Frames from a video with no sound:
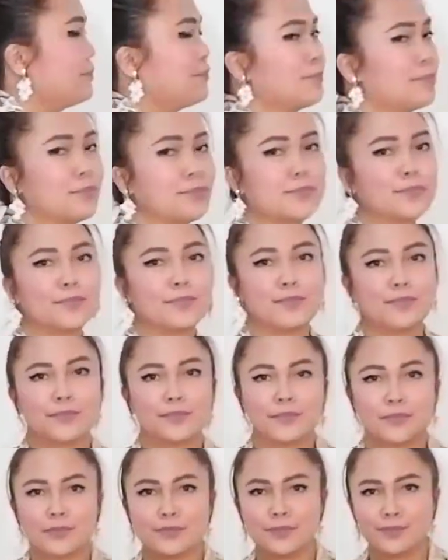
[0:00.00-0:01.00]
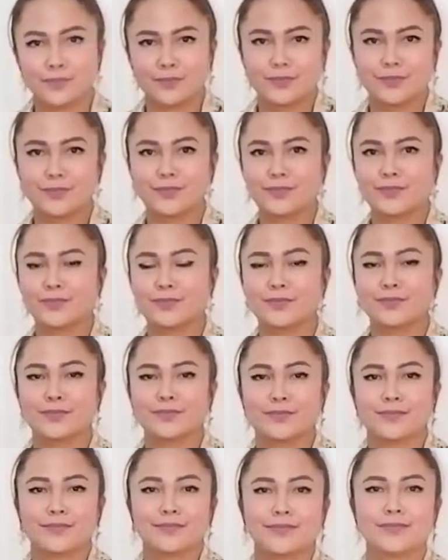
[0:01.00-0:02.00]

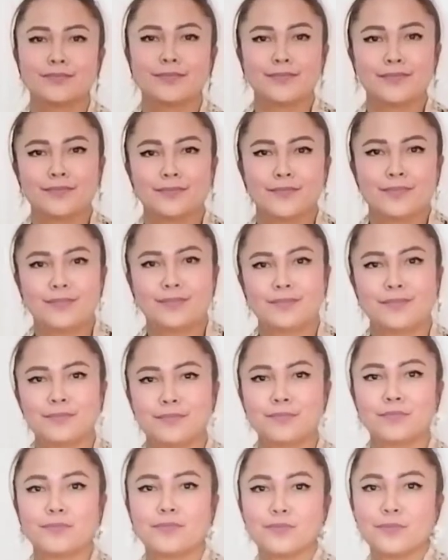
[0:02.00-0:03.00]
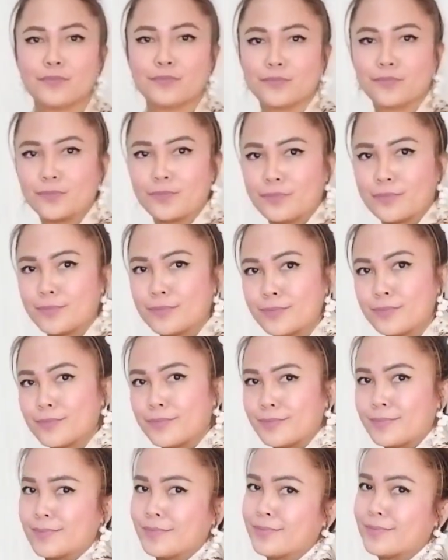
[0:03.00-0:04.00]

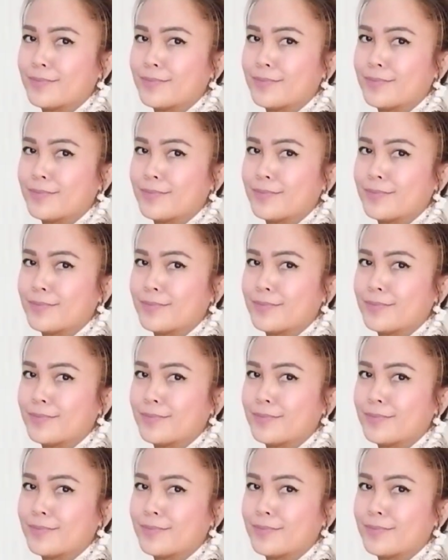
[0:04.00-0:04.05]
Nothing is said.